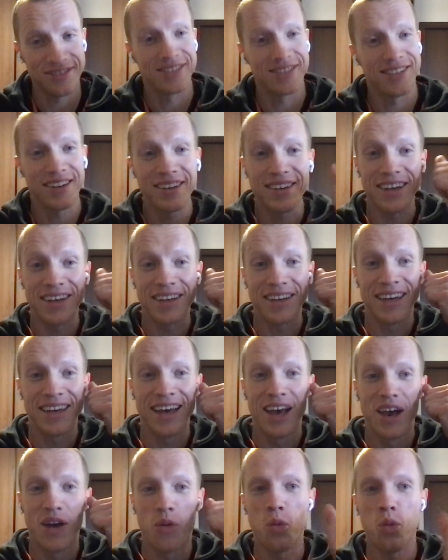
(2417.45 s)
Okay.
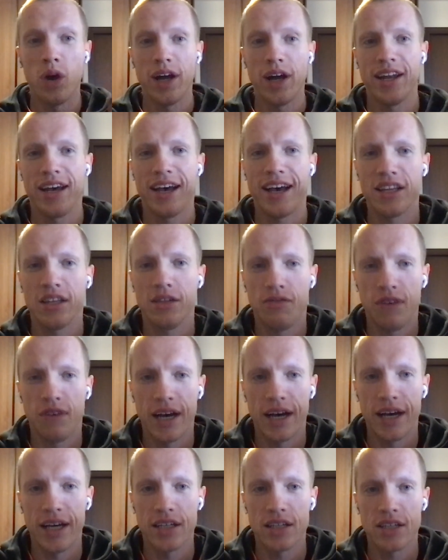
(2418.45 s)
One
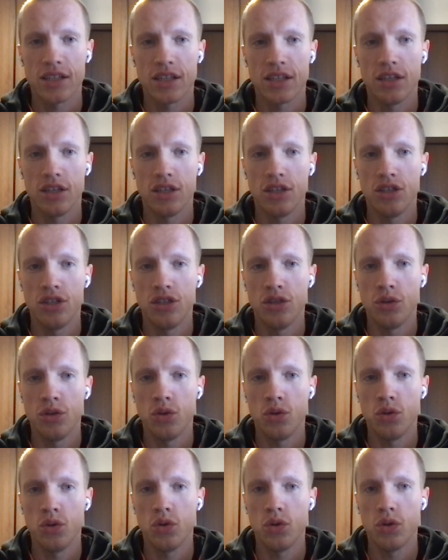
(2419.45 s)
advice
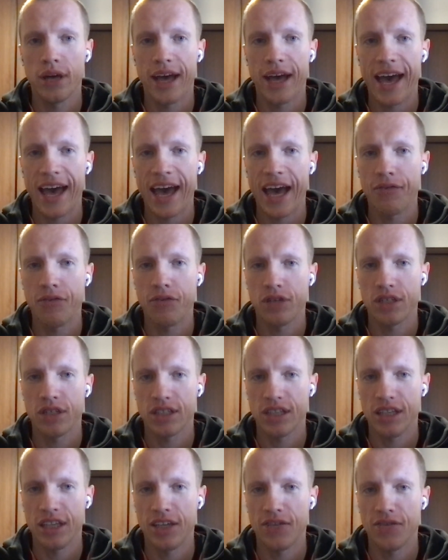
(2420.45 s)
you have
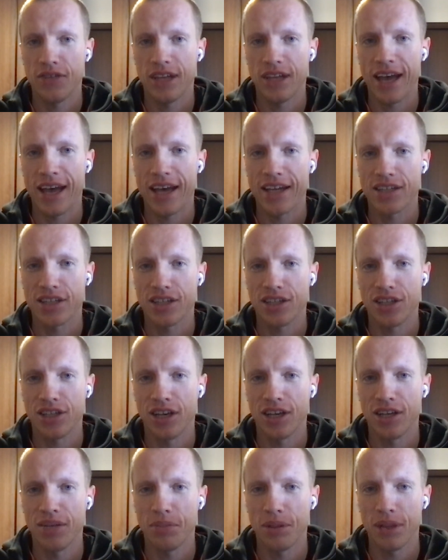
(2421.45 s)
received as a
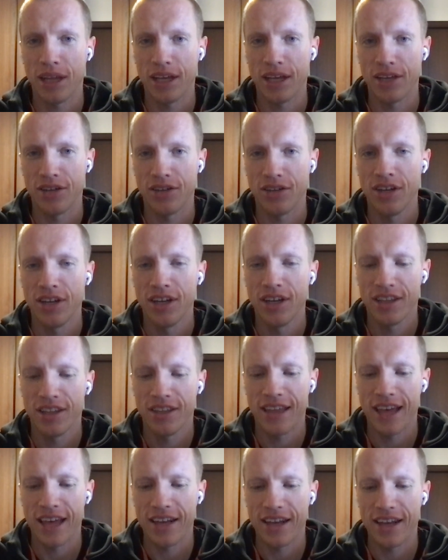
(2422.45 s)
young player
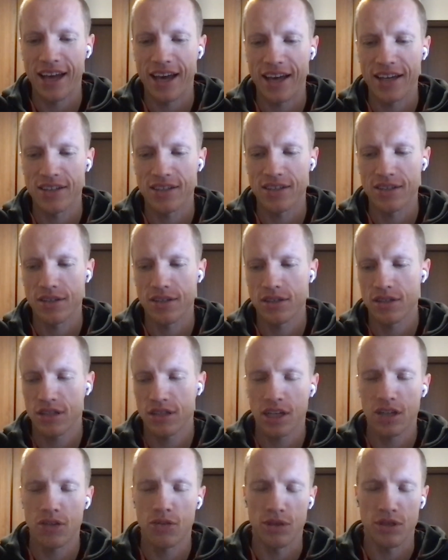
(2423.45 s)
that has
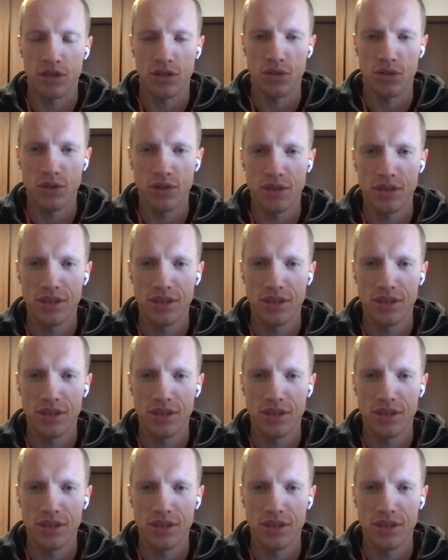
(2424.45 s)
sticked with you,